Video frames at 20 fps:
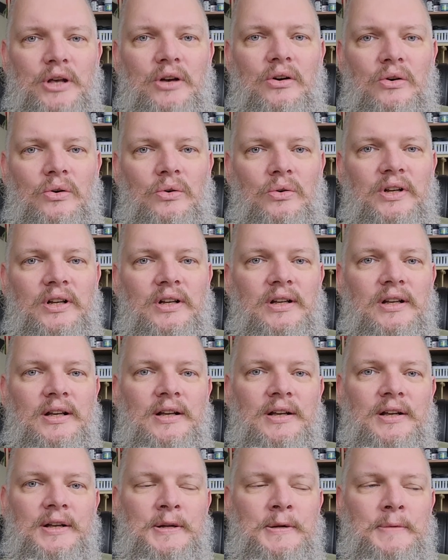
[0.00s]
build
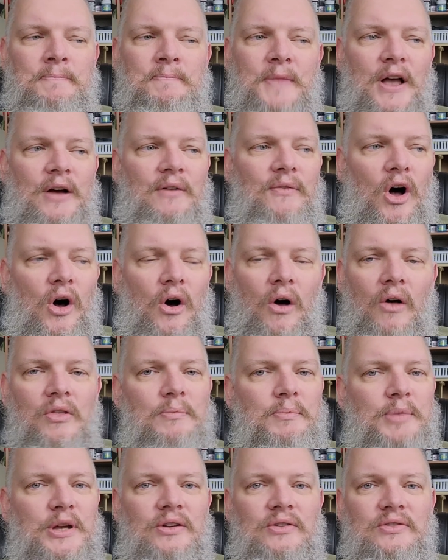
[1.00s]
of all the
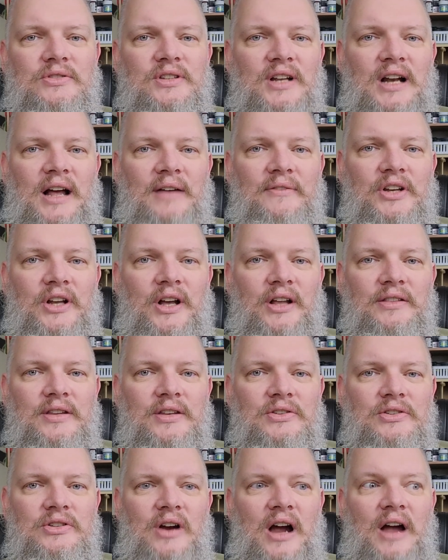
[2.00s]
builds that I've done
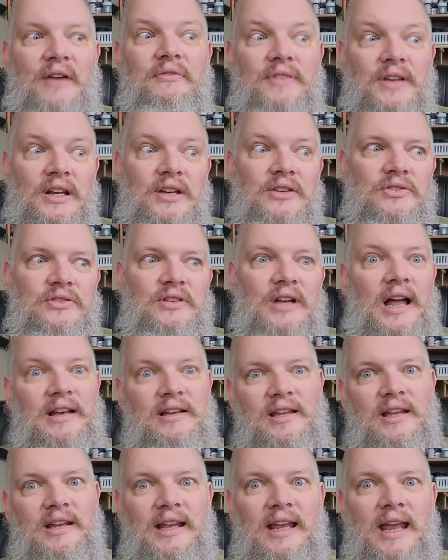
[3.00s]
this year, I finished, I
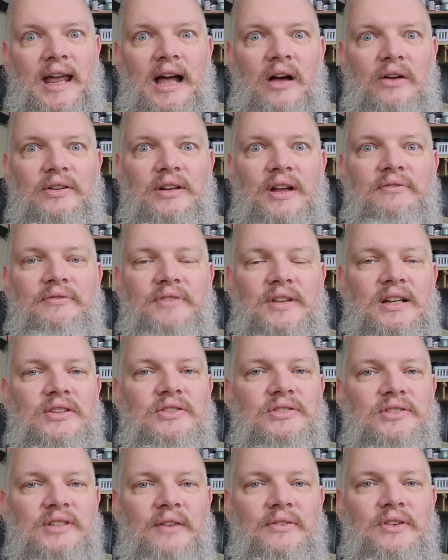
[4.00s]
did a count, I
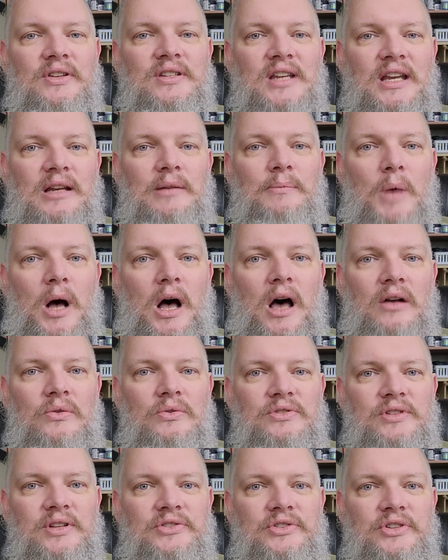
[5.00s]
finished 17
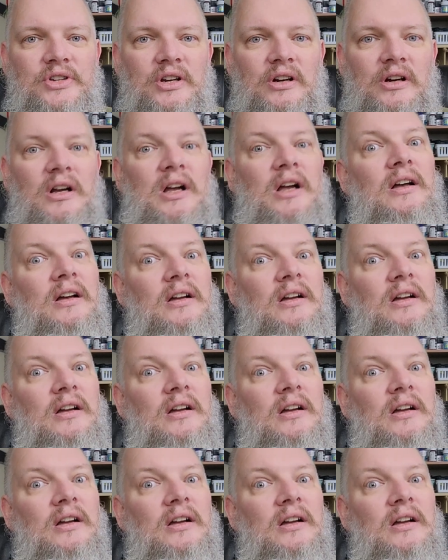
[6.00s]
models this year.